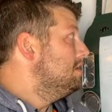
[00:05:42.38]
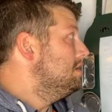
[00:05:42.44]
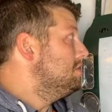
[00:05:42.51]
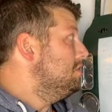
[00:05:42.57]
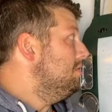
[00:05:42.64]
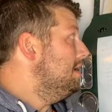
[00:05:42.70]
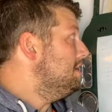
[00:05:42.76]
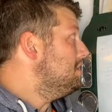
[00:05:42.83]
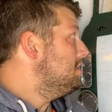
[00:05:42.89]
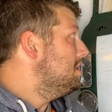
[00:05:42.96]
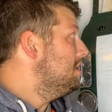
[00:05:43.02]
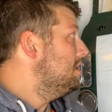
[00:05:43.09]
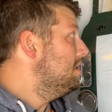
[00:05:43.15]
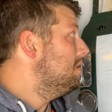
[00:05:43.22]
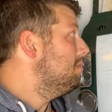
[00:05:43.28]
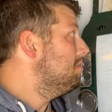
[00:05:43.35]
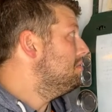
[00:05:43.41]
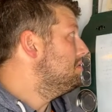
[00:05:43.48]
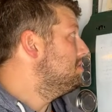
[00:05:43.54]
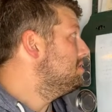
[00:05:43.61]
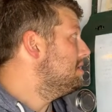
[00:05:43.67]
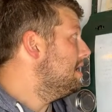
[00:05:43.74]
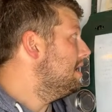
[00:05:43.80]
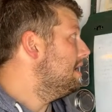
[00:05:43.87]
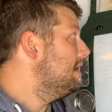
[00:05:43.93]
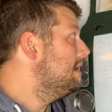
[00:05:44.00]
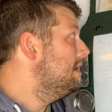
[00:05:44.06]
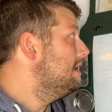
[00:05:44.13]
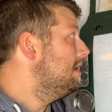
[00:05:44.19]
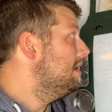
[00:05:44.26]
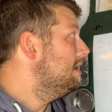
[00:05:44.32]
The tow hitch was
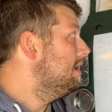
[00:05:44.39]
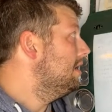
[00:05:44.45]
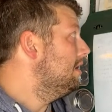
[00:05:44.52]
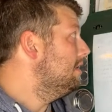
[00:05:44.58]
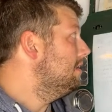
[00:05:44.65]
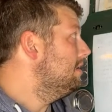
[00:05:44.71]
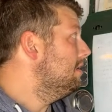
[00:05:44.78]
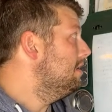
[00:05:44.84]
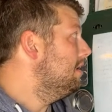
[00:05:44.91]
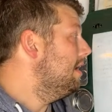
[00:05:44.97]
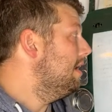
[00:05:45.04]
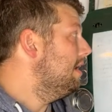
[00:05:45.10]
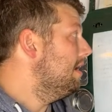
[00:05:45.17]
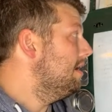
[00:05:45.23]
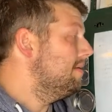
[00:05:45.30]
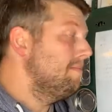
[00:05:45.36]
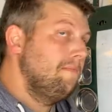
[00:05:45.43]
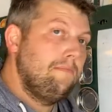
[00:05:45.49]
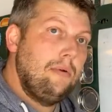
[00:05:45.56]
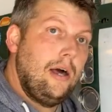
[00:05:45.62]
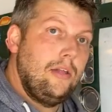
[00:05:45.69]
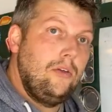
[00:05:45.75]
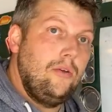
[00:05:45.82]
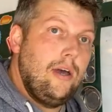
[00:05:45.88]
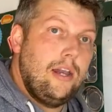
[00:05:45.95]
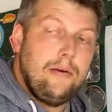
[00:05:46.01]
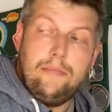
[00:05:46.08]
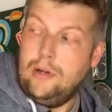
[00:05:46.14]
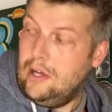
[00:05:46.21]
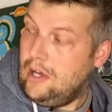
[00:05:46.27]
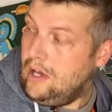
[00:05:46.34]
another brand new
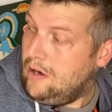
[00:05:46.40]
item,